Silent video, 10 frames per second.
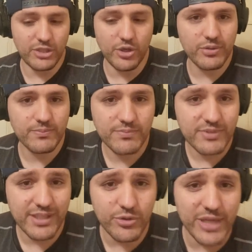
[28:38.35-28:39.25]
you know,
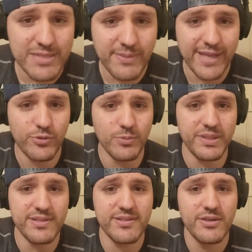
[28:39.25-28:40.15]
tell you guys my two
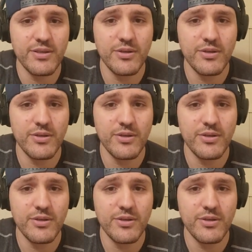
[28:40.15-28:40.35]
piece.